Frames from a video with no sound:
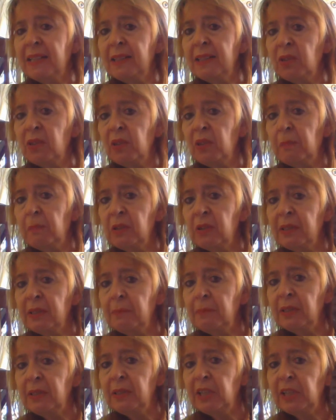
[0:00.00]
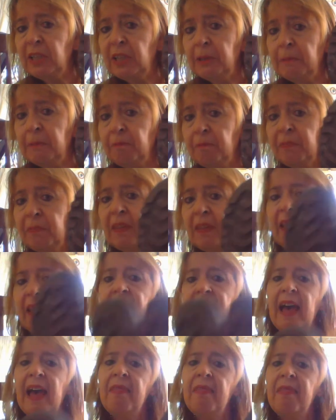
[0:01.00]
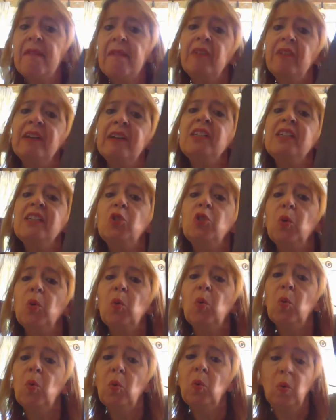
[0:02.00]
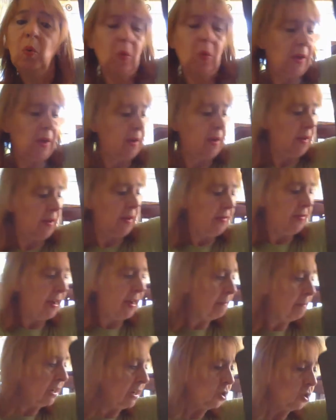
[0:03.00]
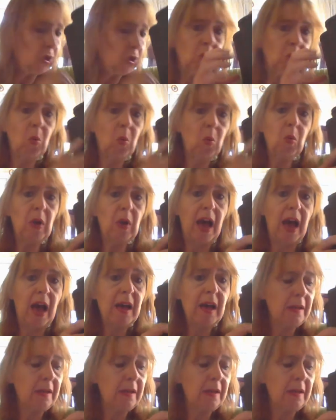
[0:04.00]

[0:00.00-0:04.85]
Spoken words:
on the bottom too. And they're very tall. They're much taller